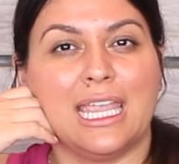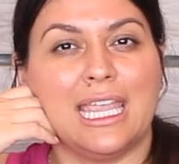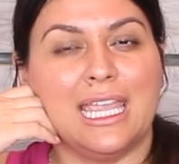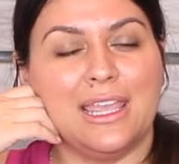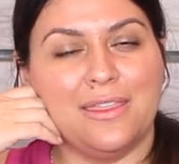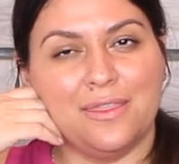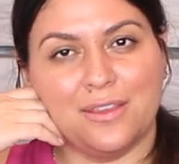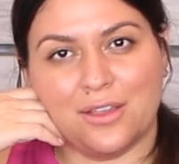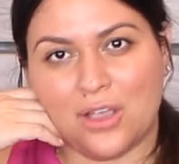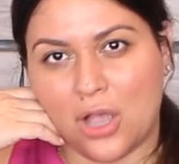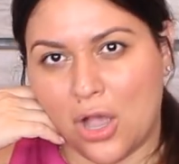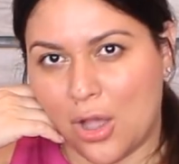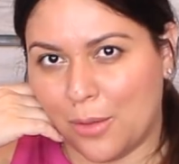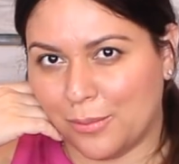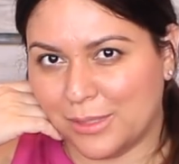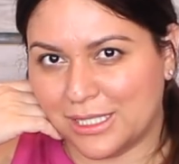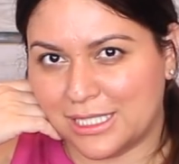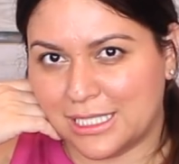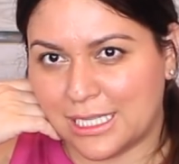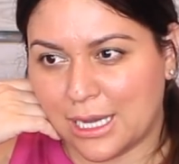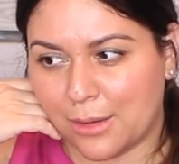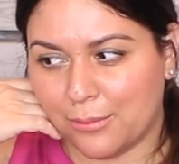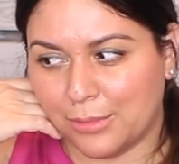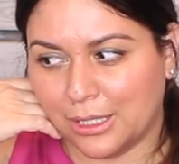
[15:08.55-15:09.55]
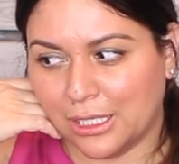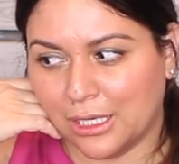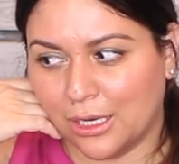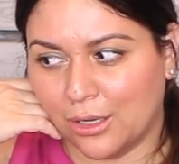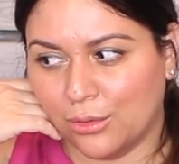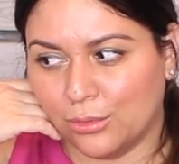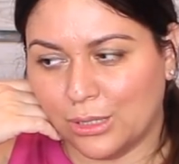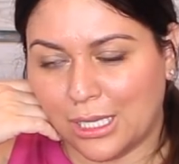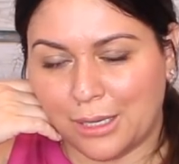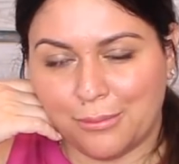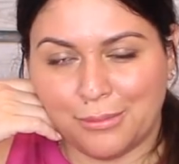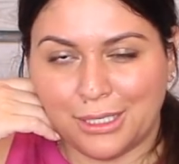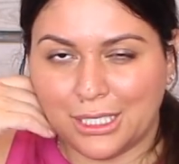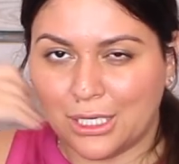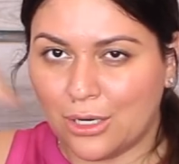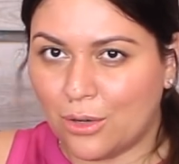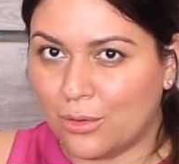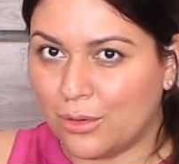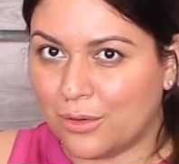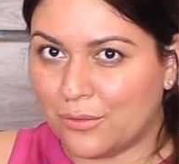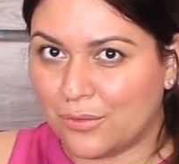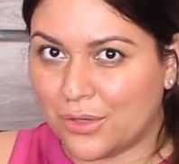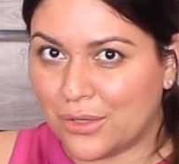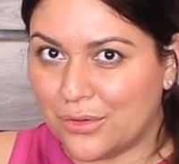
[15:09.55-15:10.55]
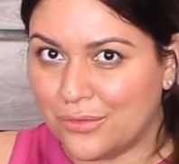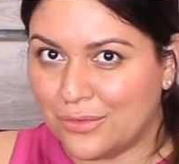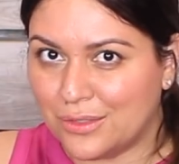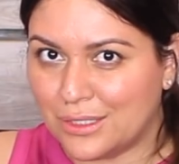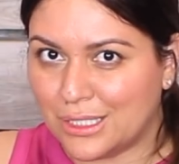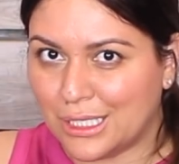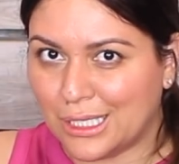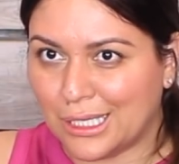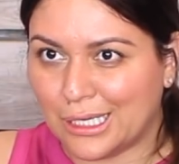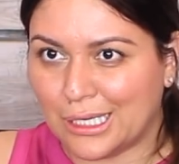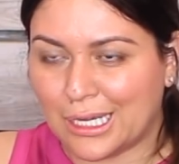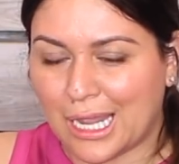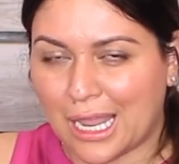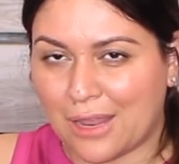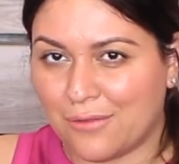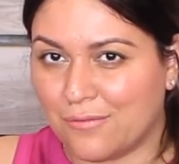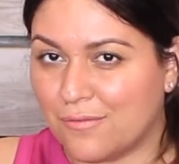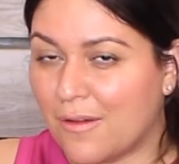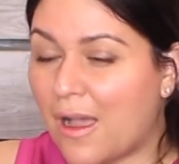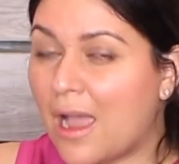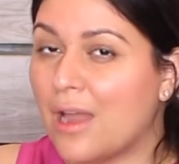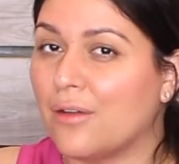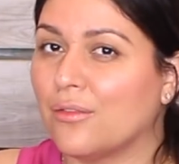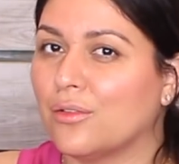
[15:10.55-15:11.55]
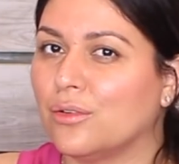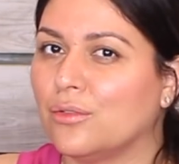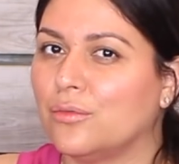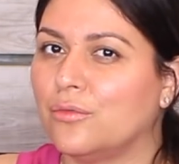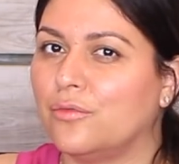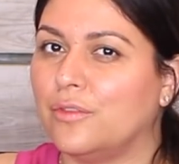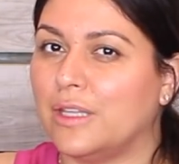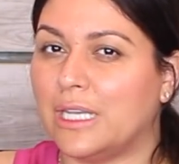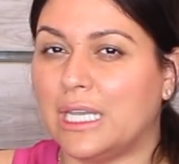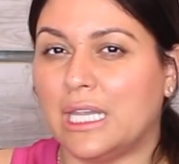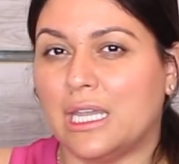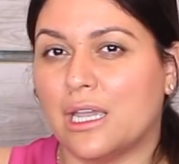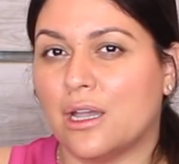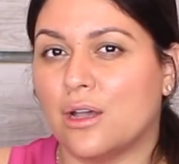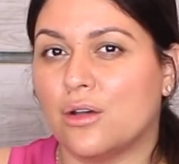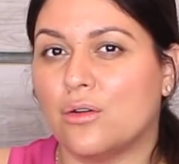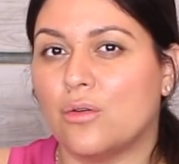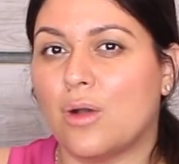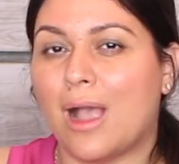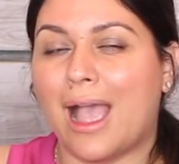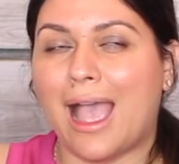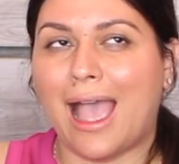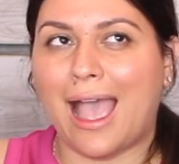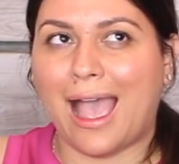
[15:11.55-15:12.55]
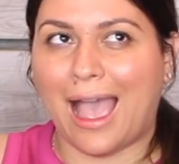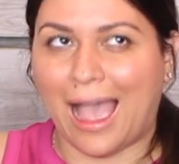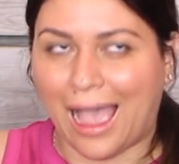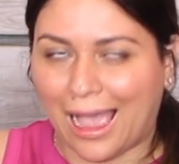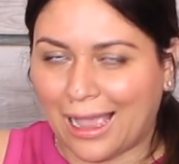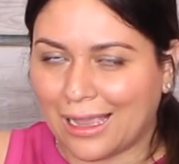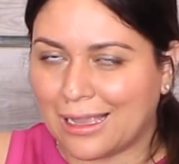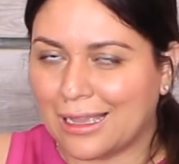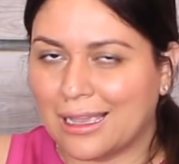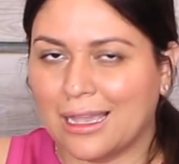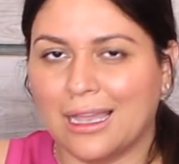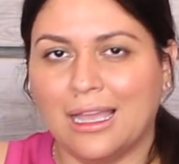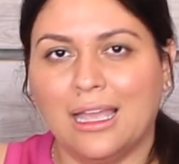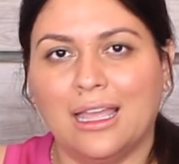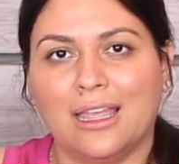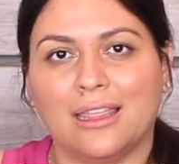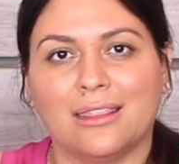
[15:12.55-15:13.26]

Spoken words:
In the comments down below, let me know if you've seen a viral video hack